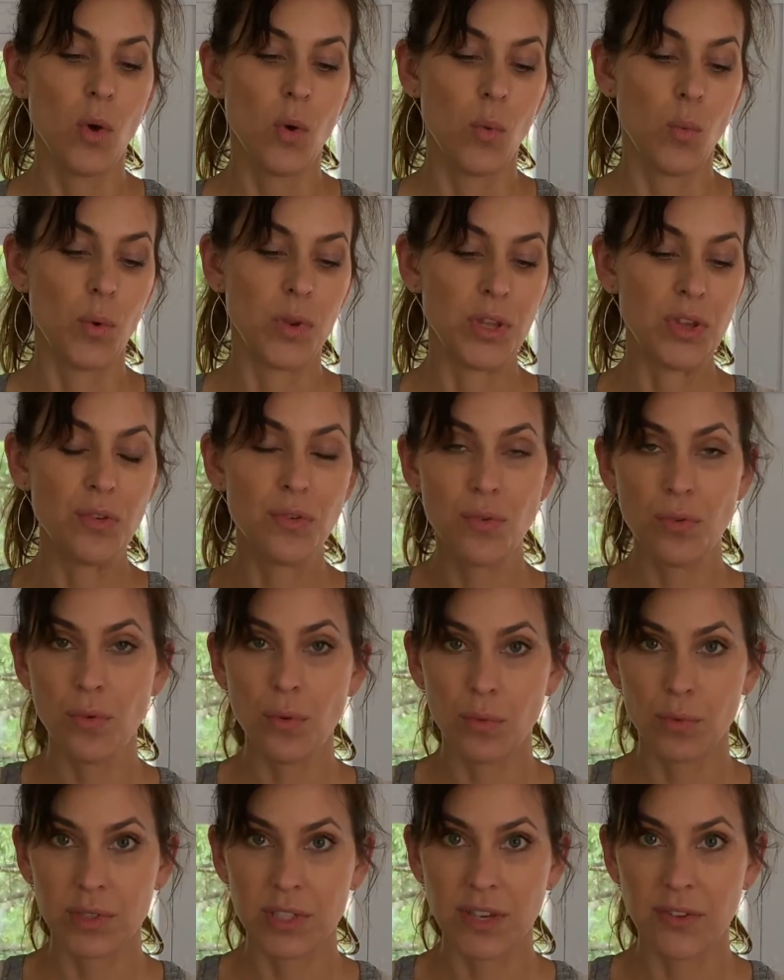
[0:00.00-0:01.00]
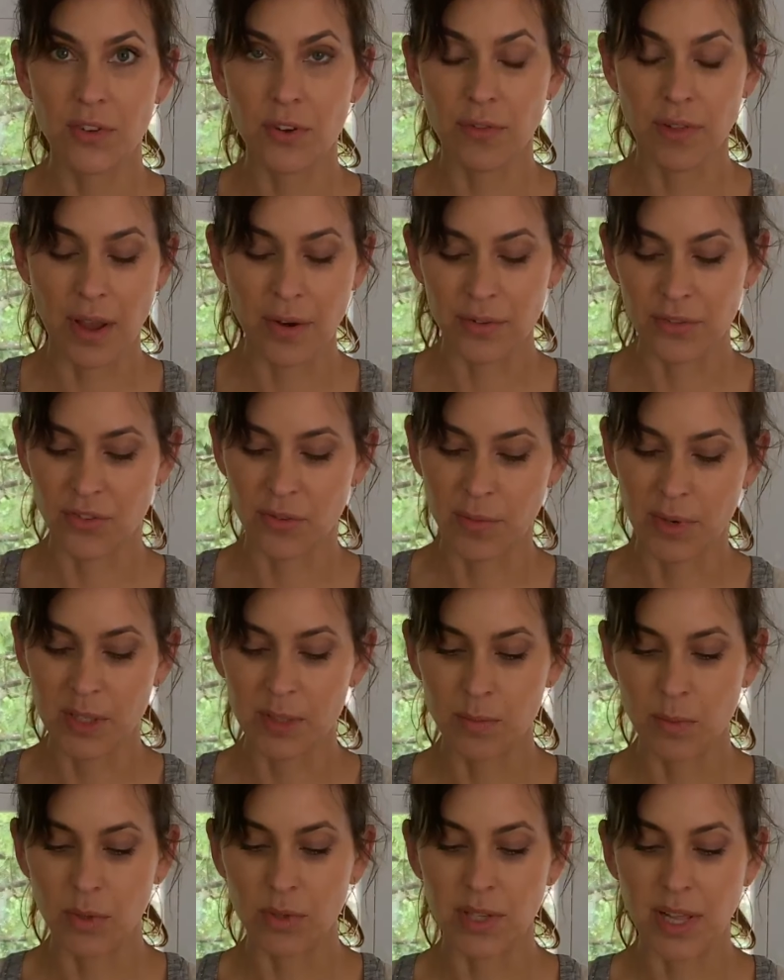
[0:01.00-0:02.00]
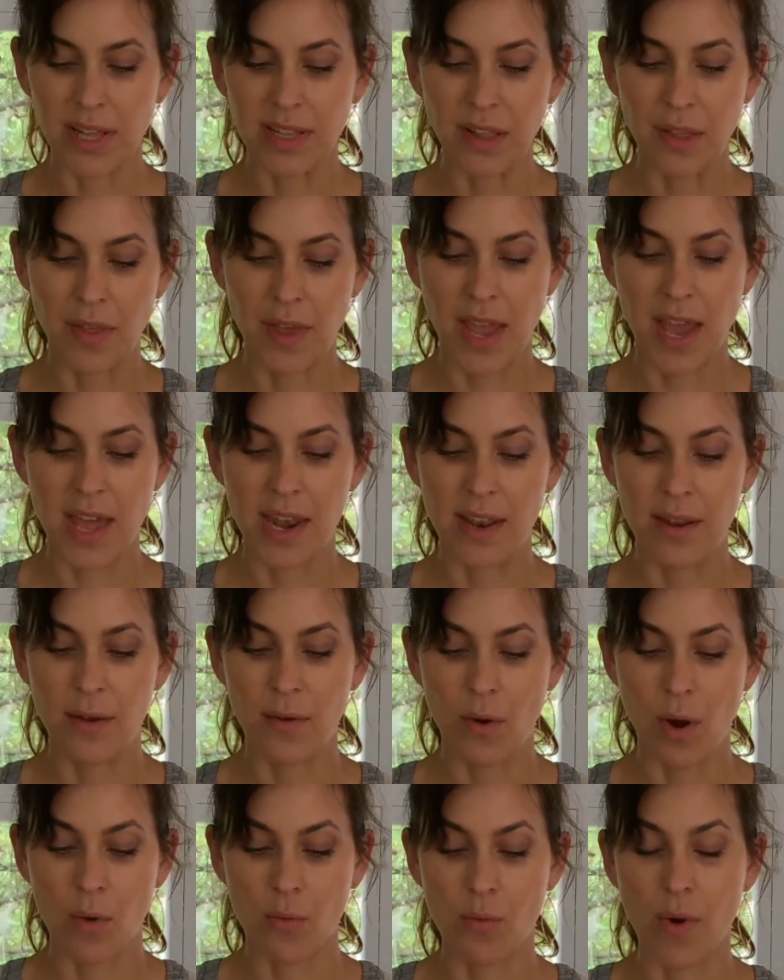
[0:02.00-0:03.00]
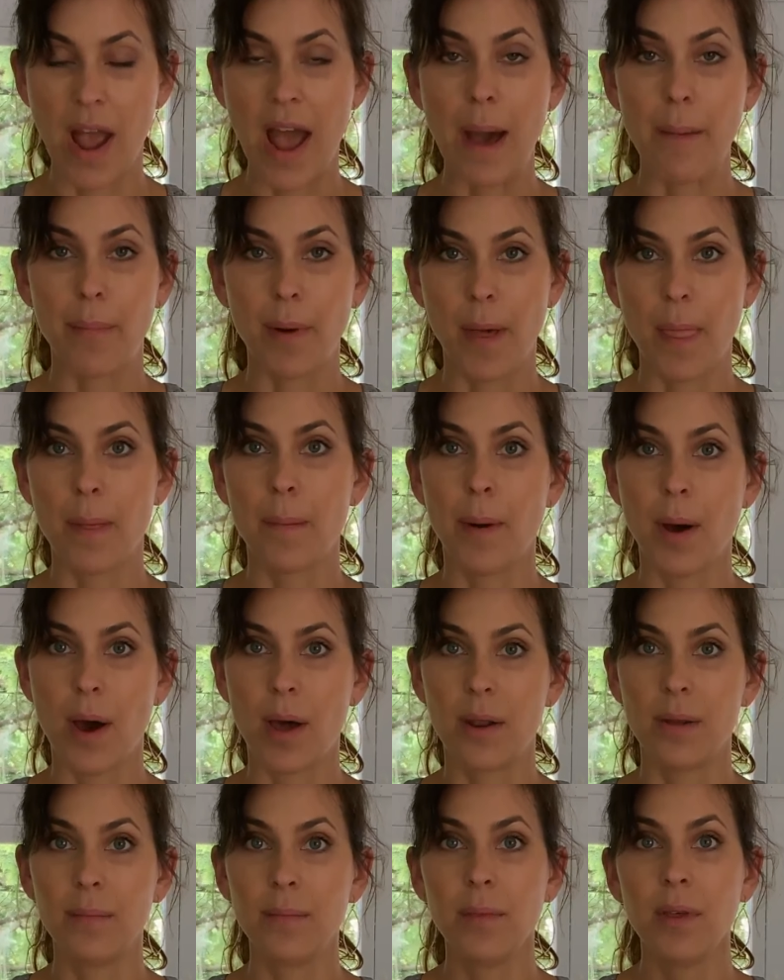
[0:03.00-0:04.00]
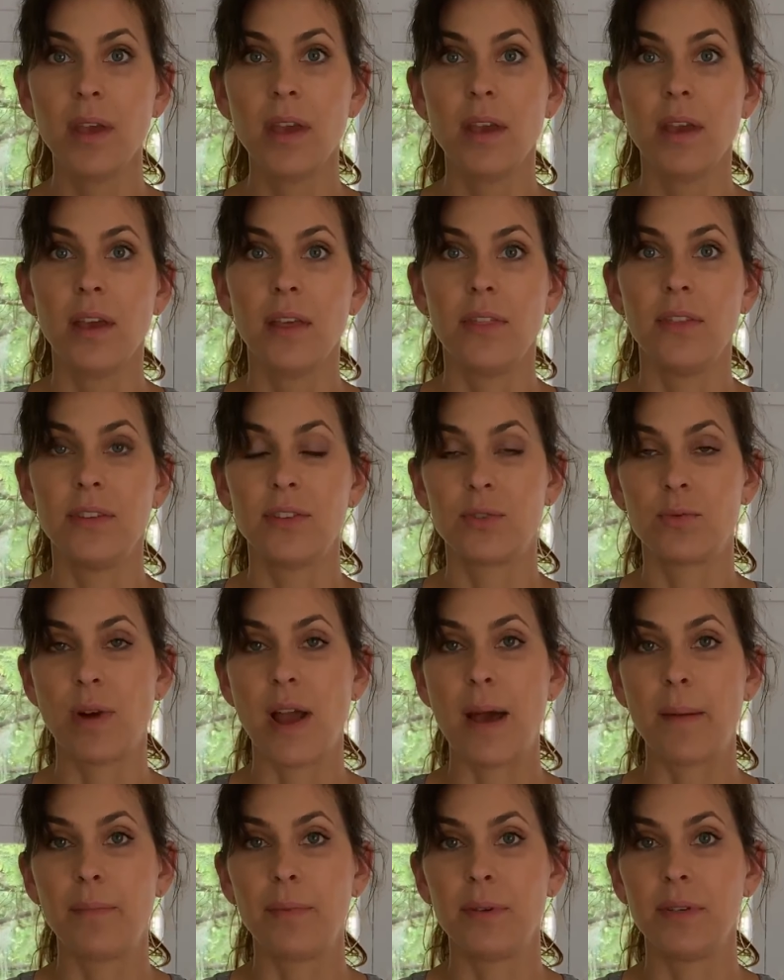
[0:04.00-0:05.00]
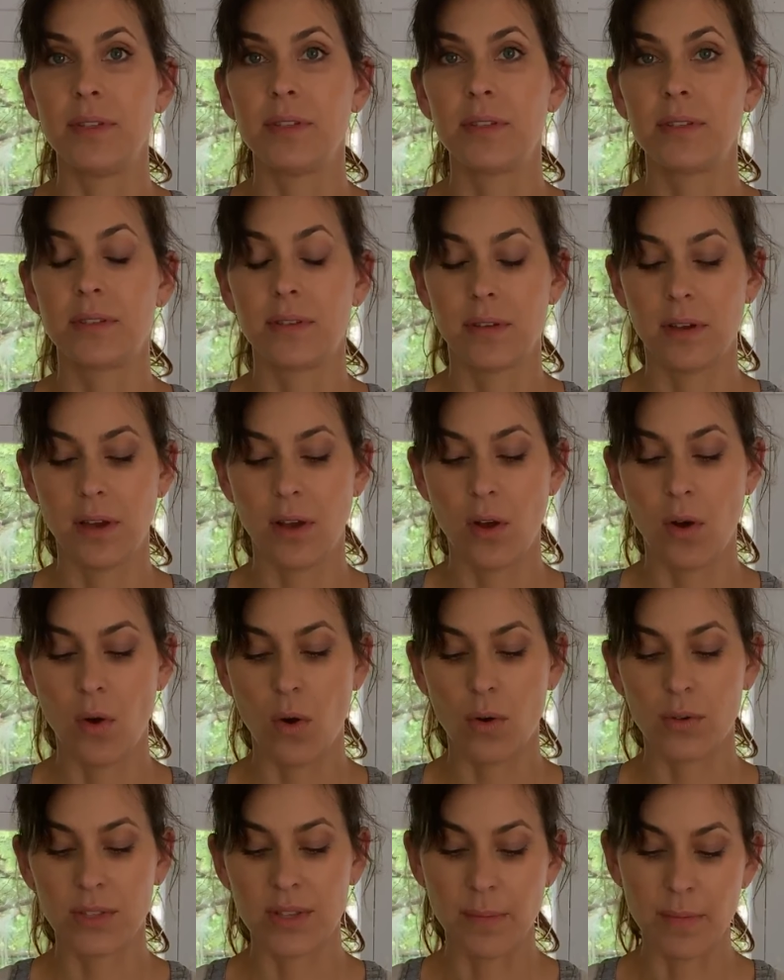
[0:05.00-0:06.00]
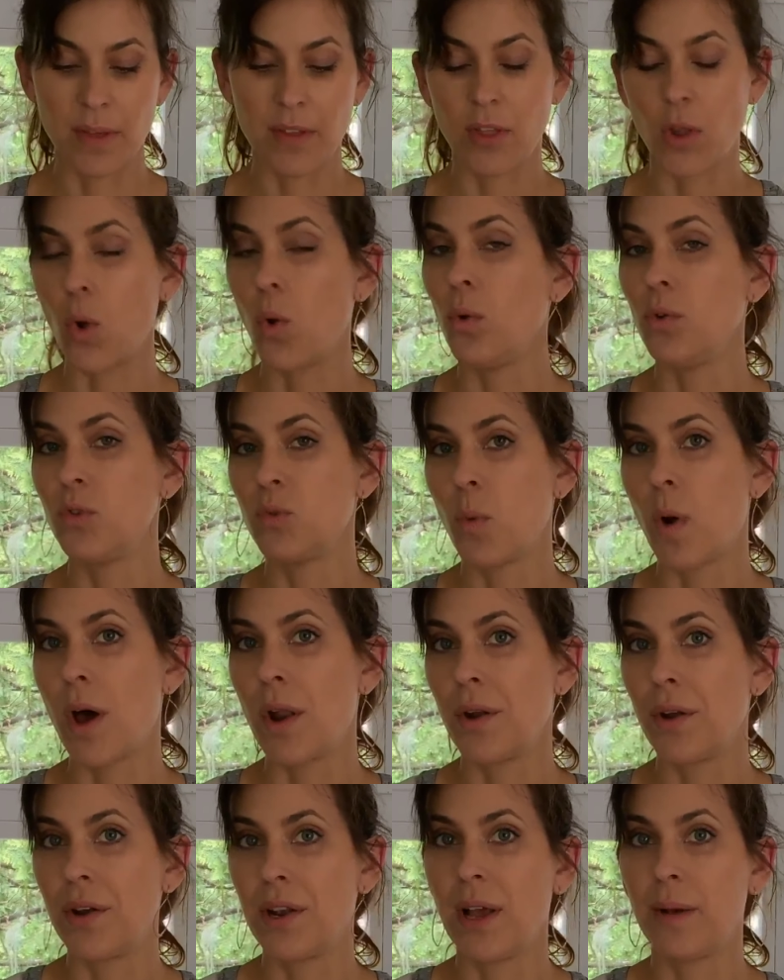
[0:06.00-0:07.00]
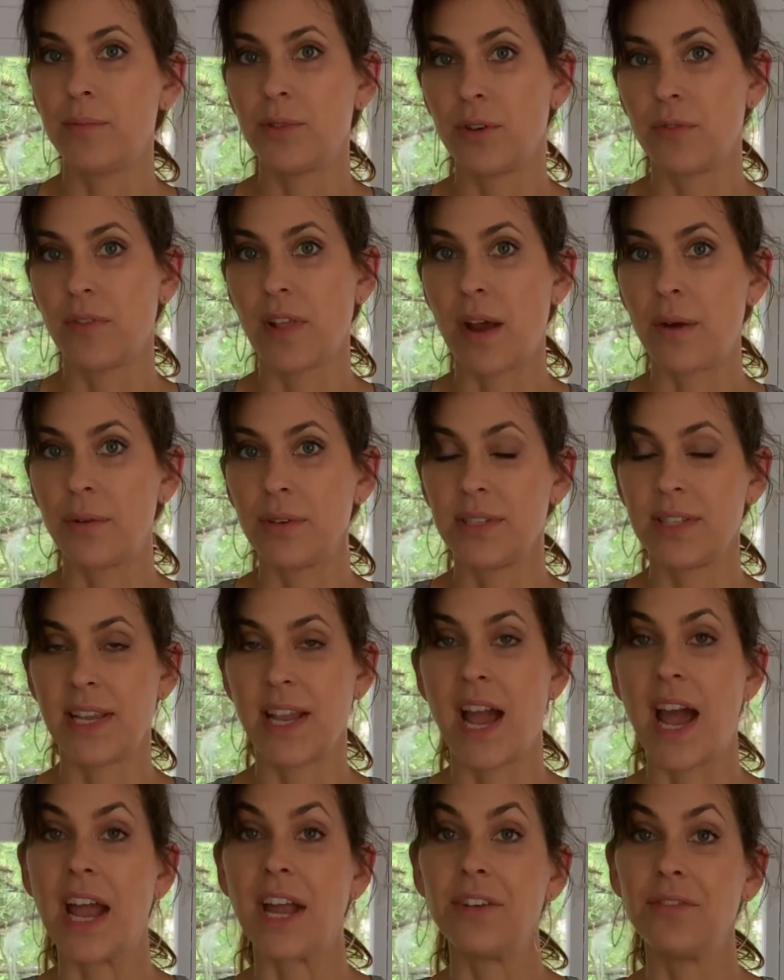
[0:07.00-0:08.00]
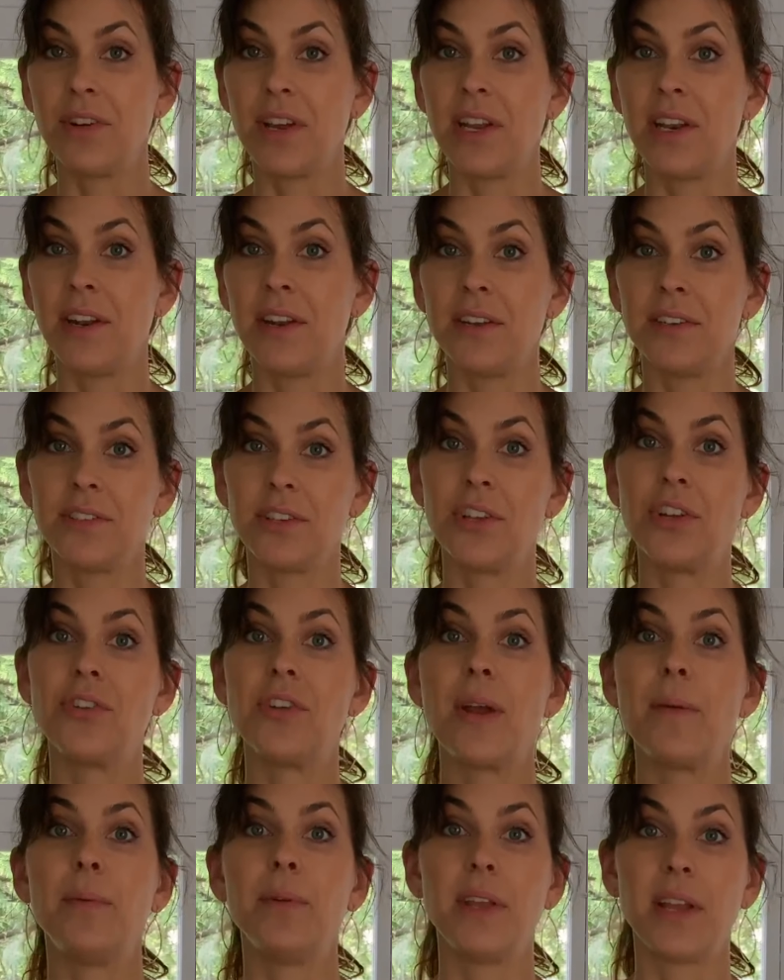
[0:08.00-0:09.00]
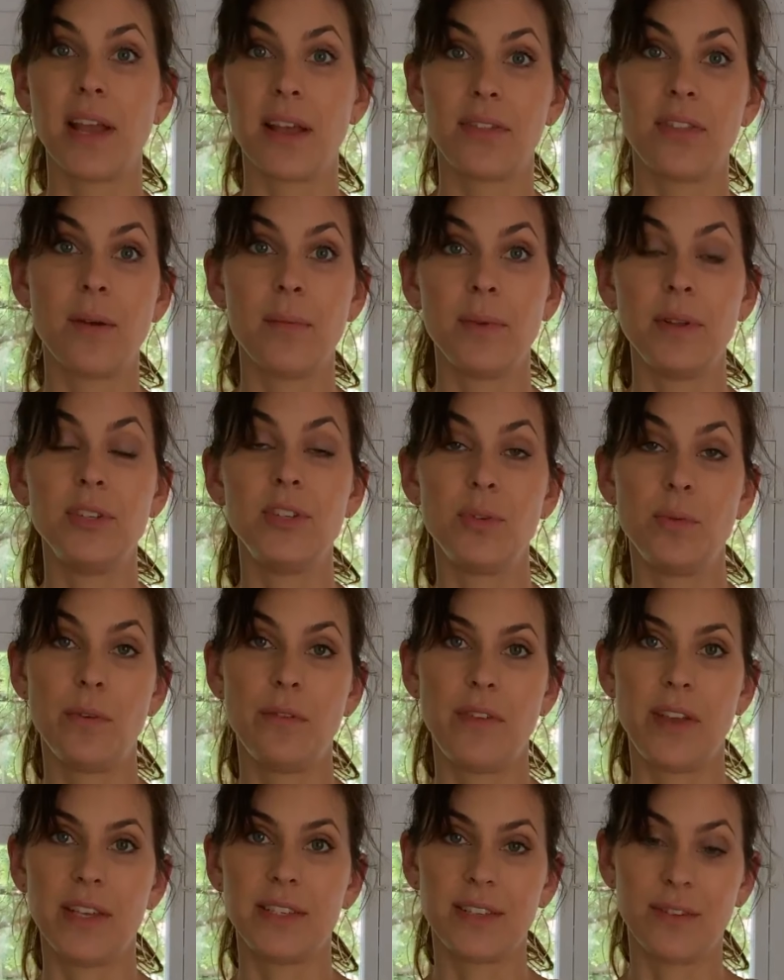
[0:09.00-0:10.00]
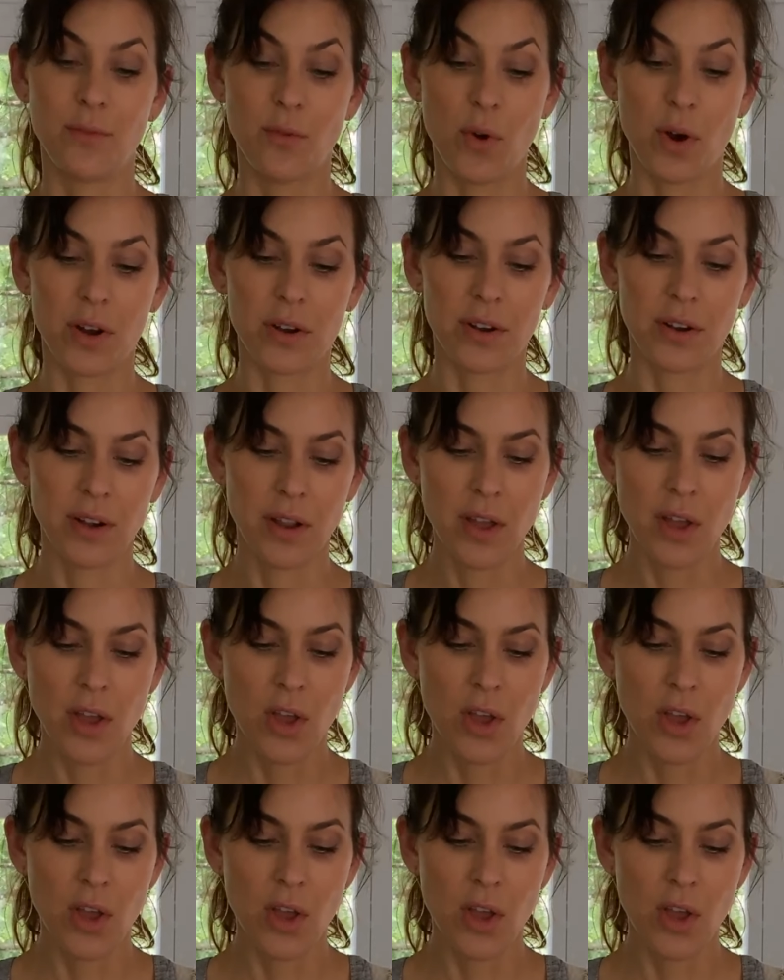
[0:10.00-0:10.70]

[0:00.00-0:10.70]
When you received your flowers from us, most likely they had a wrap on the bottom. This wrap is something that holds water and helps your flowers stay hydrated until you're able to get them into a vase of water.